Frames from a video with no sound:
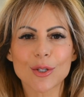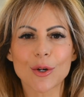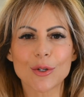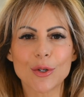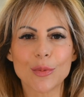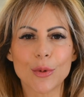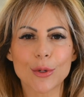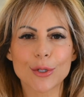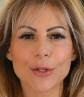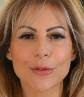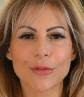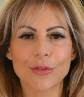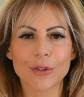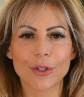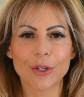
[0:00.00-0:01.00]
Sonya
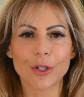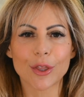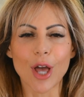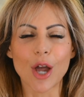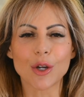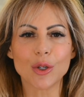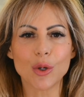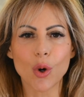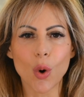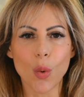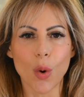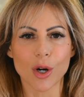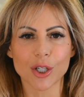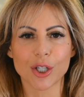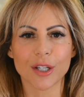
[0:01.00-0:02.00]
Morton Firth, and you're
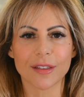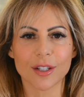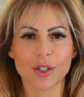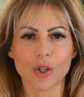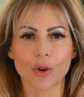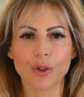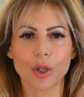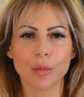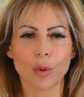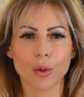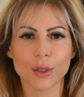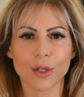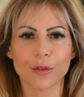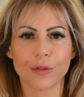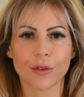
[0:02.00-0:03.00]
watching the Sonya
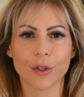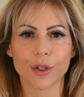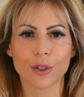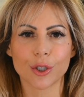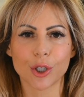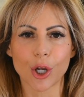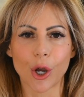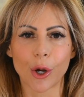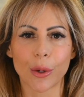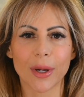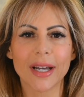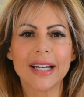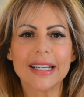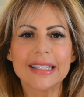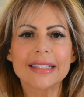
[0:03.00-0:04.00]
Morton Firth Show.
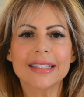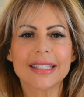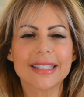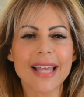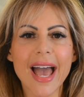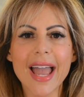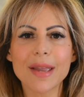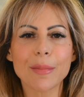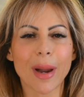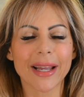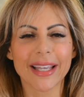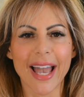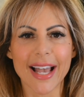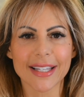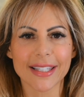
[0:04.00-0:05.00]
Today, my
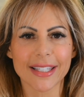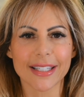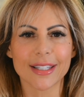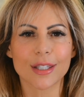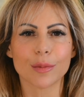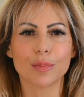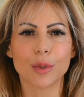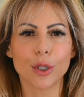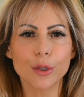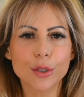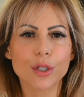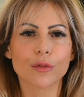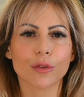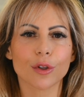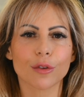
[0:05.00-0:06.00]
guest is the
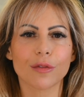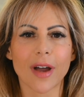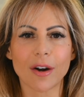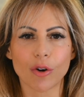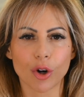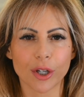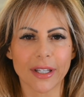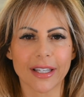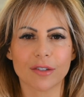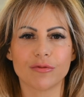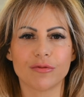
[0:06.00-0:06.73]
beautiful Veronique